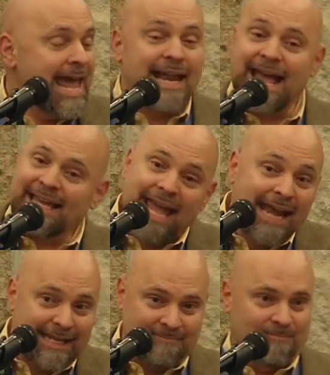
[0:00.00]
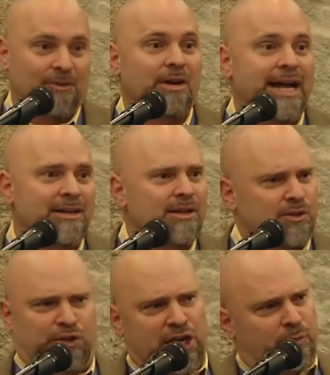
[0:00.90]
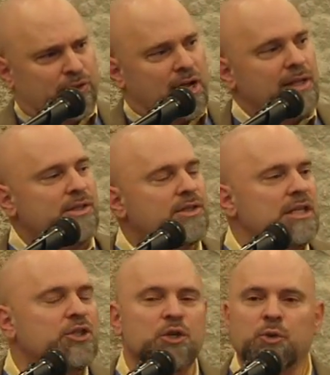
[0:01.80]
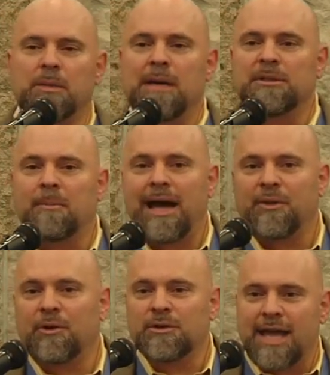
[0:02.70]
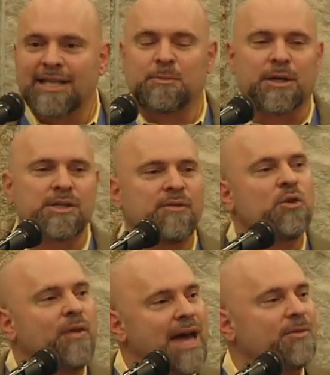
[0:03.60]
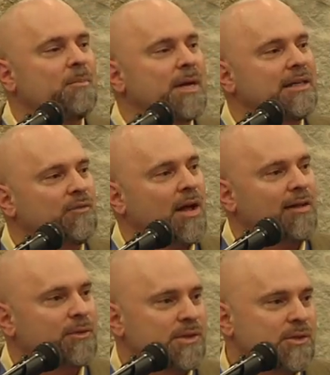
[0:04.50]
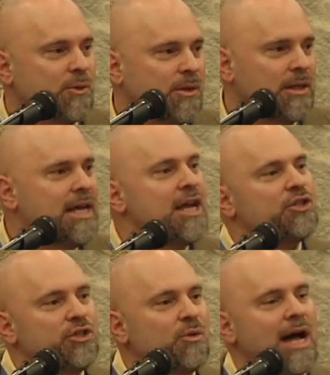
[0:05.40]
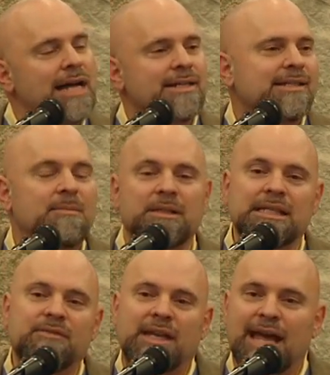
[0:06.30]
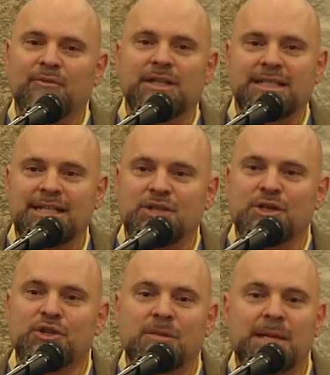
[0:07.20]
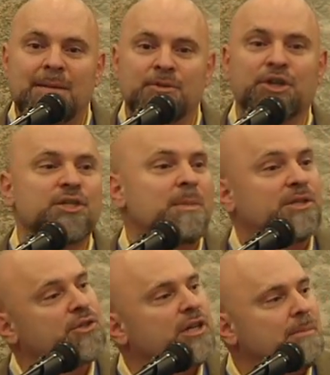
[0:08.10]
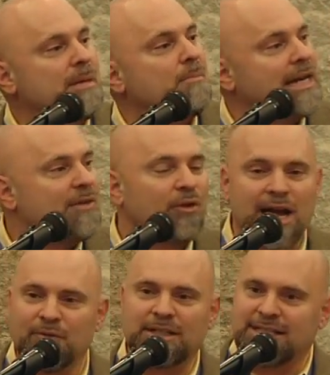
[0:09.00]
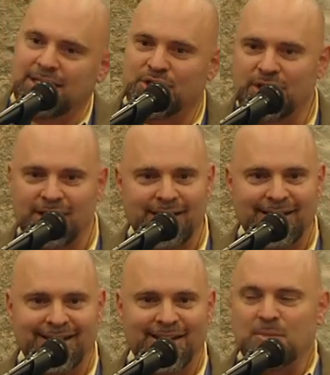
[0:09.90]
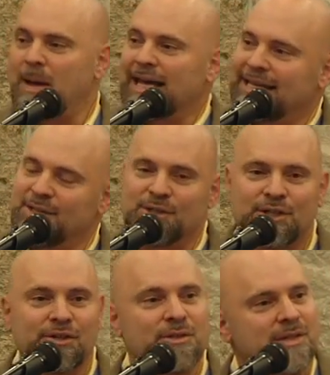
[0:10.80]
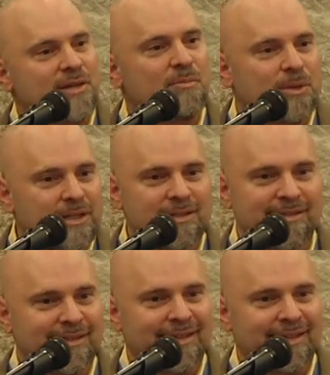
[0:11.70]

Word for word: And I get it, right? State of Wisconsin teachers will be able to buy their own textbooks. If you've ever been involved with a school, do you honestly believe that every teacher is going to be able, going to be, there's going to be money for every teacher to buy his or her own set of books?